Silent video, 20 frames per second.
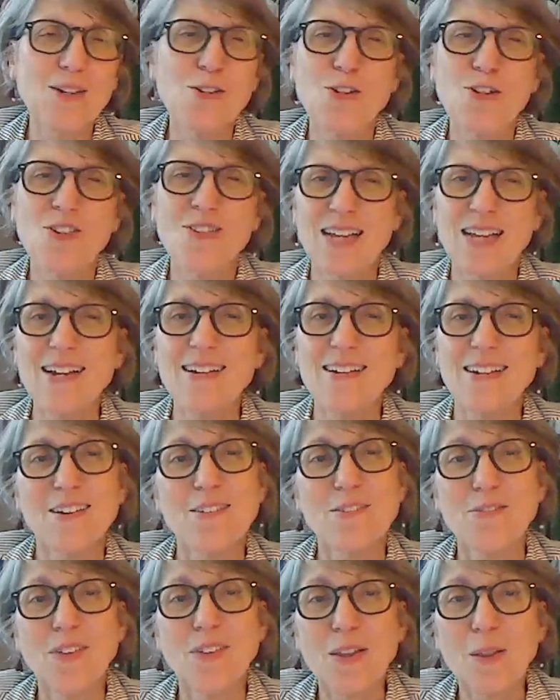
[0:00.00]
just
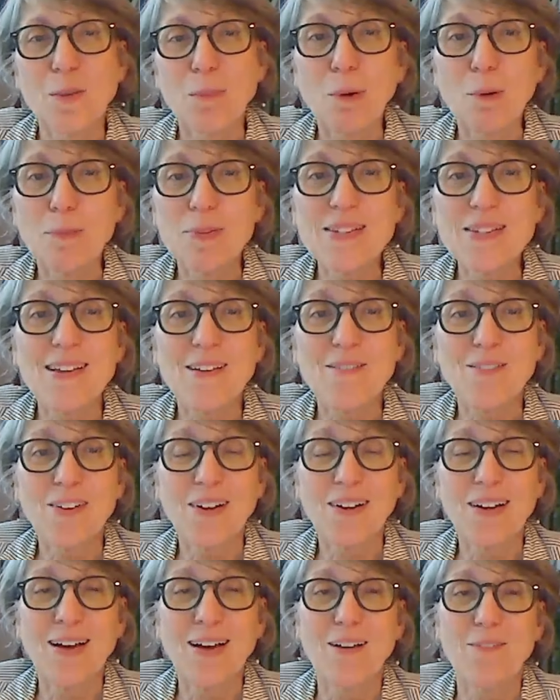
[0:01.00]
identified the purpose
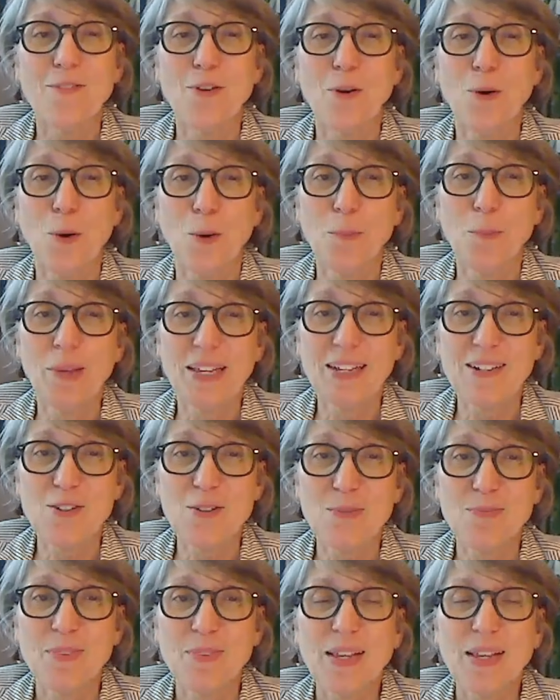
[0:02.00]
of your homepage.